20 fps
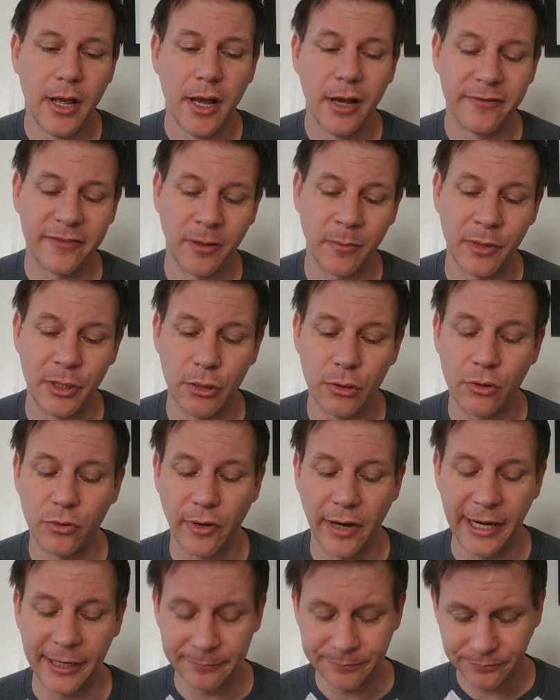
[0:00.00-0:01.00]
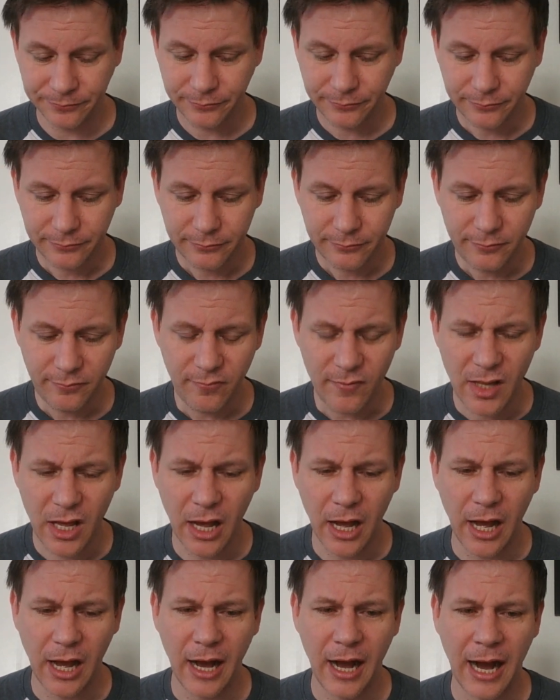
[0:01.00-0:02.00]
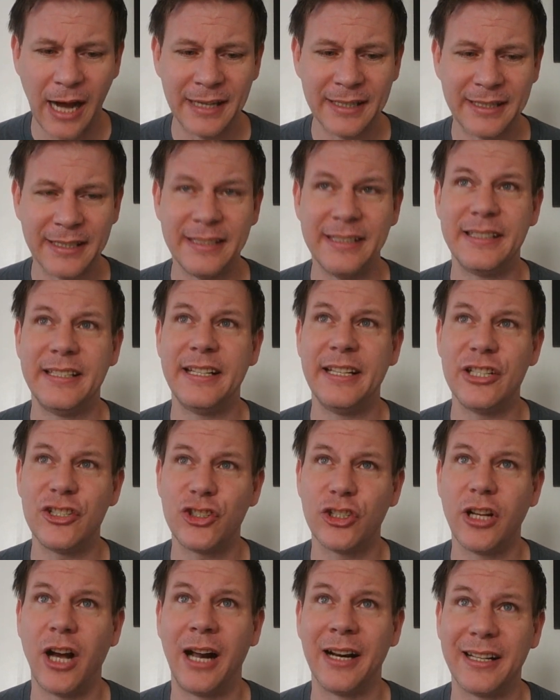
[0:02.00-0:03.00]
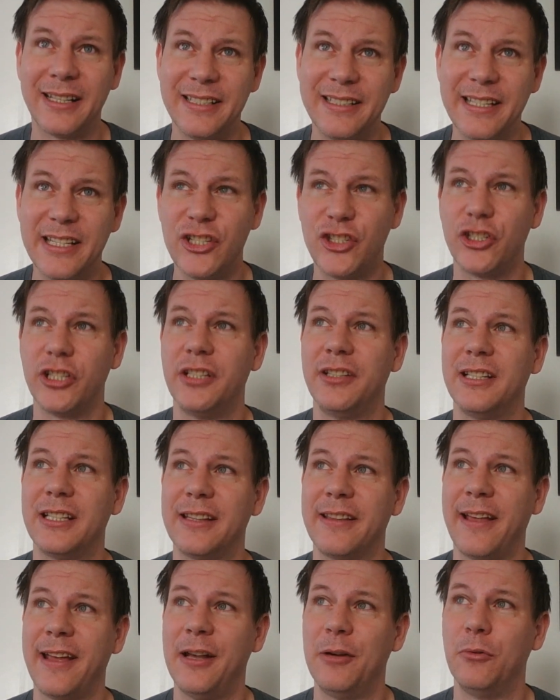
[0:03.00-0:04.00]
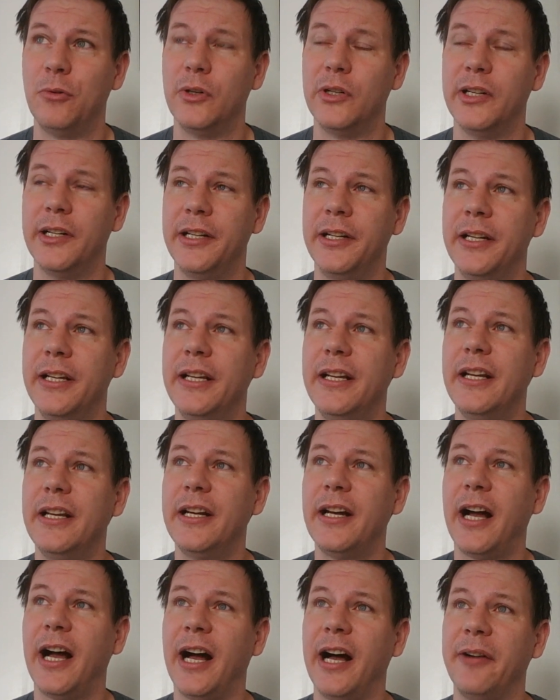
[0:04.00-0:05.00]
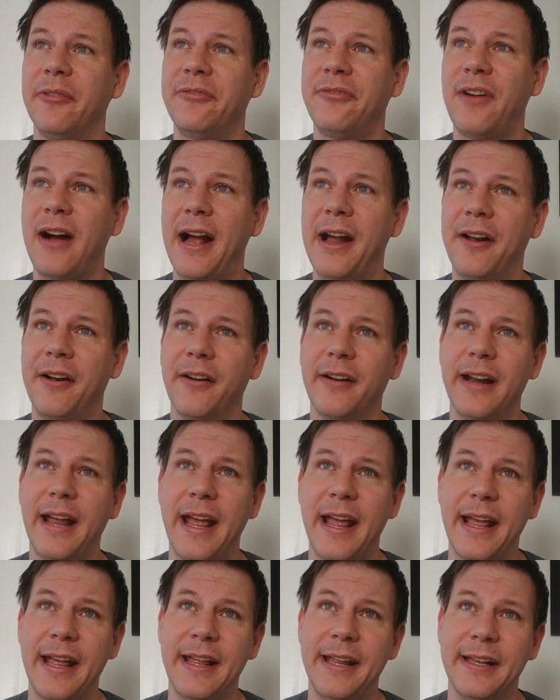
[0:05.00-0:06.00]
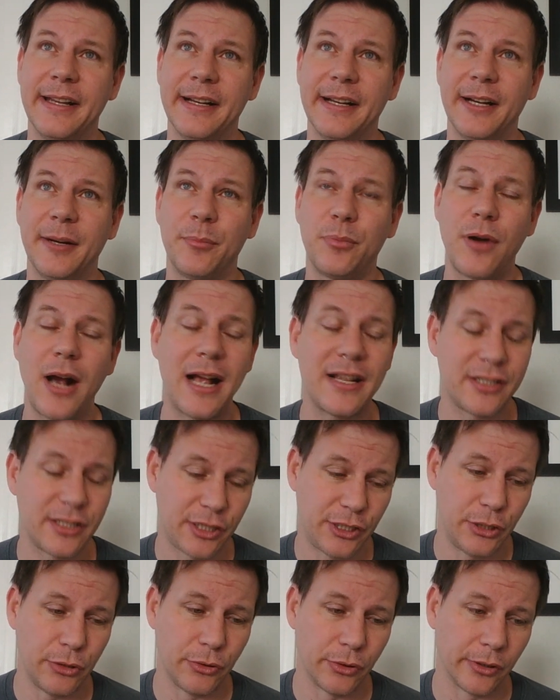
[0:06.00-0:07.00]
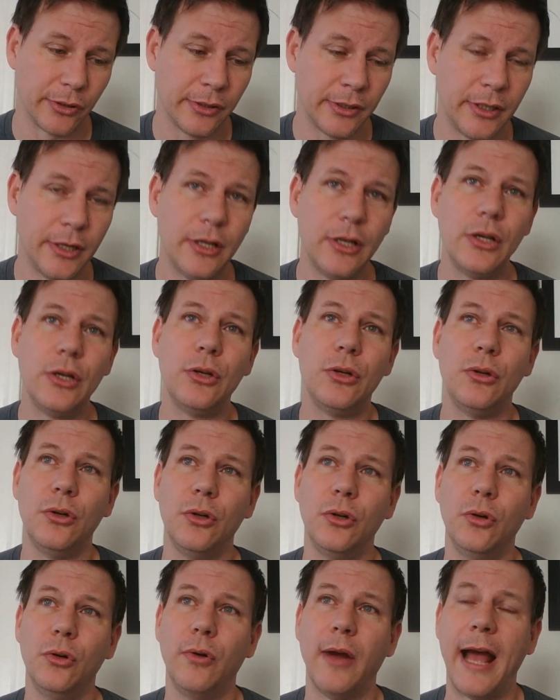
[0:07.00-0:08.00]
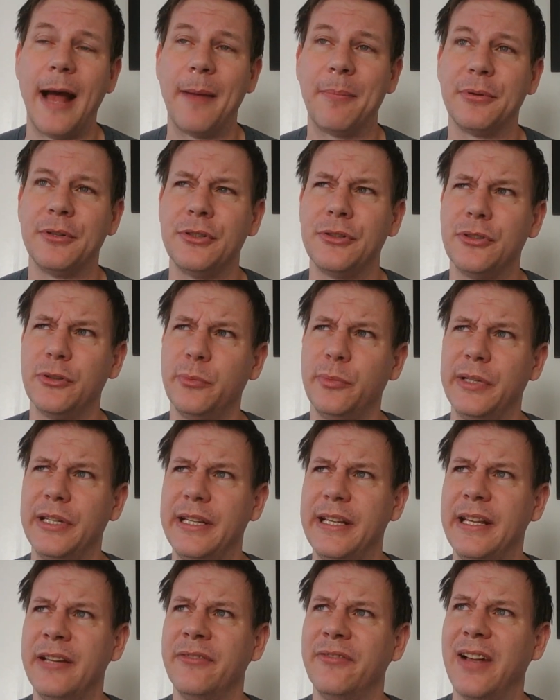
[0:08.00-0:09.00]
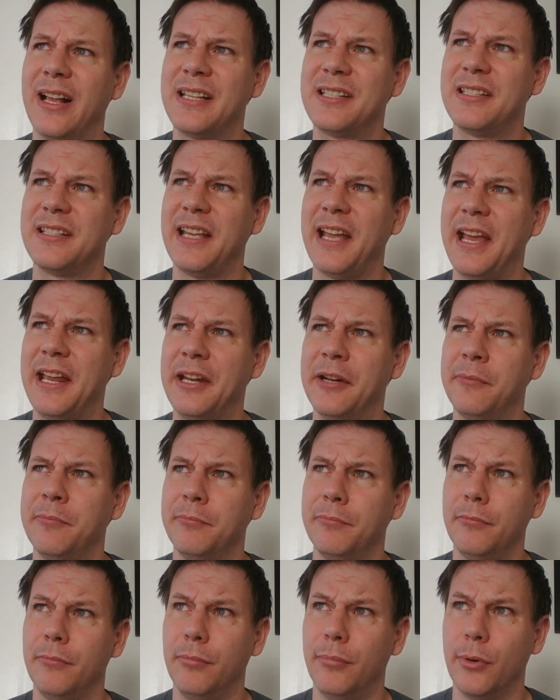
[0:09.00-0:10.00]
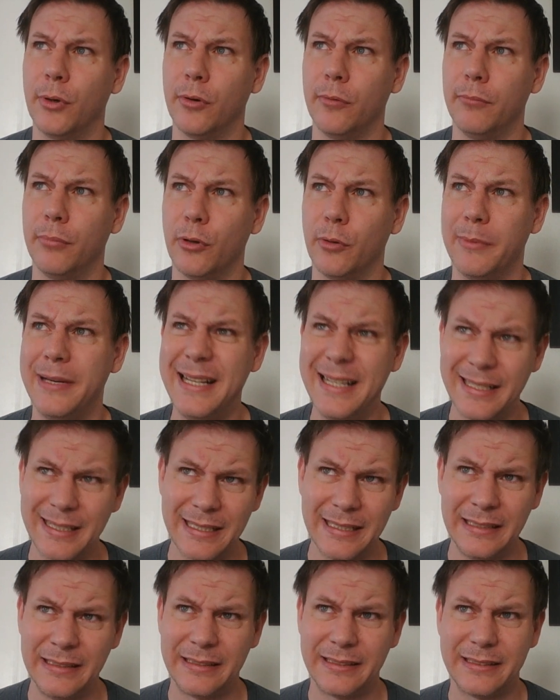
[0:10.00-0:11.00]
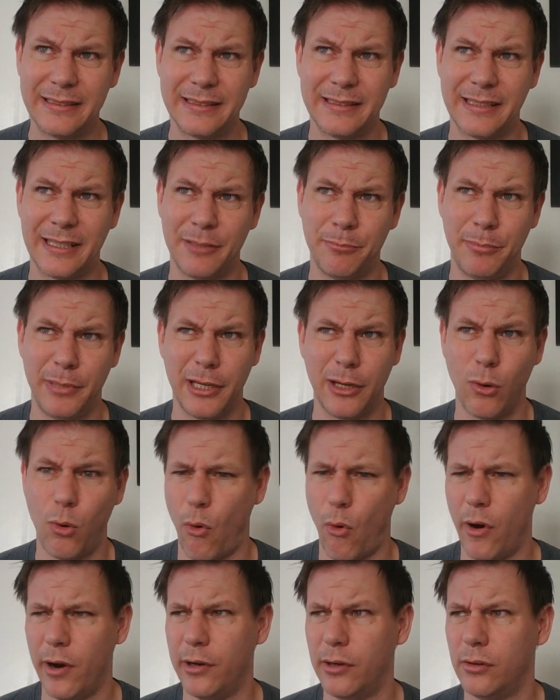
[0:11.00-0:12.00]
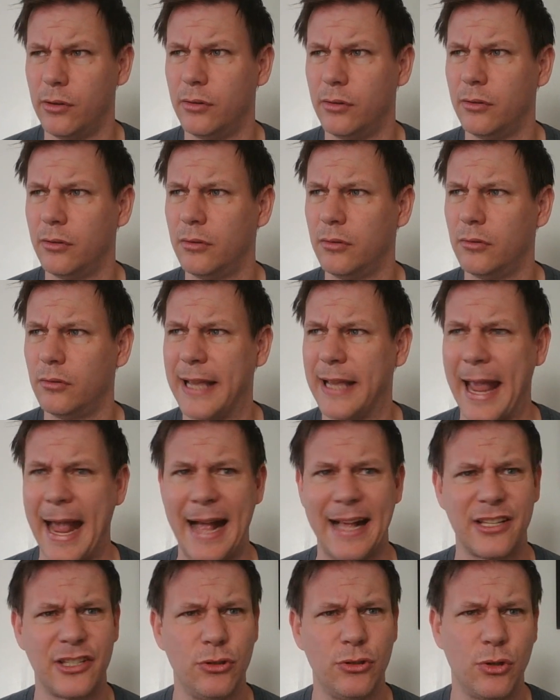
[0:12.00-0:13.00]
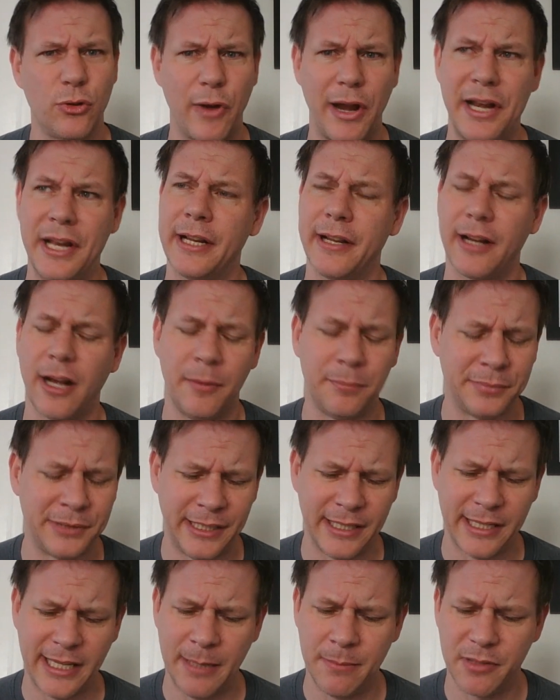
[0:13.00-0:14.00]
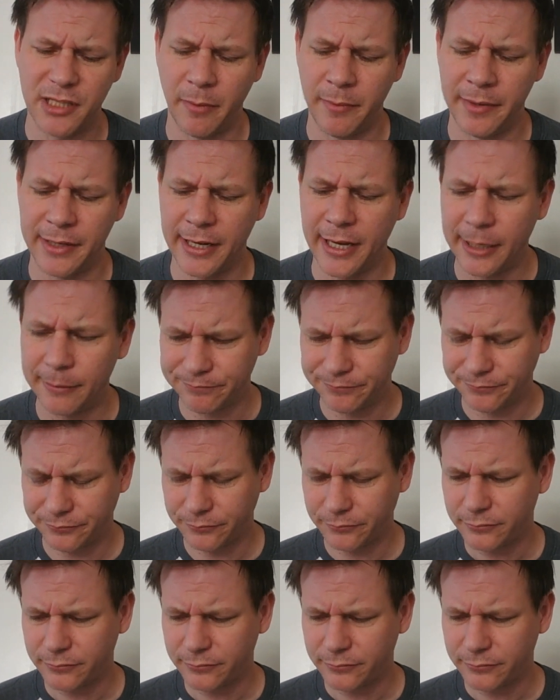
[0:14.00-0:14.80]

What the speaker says: from the Ukraine on condition that they would fire a prosecutor who happened to be investigating Burmisa, the big oil gas Ukrainian company that keeps coming up.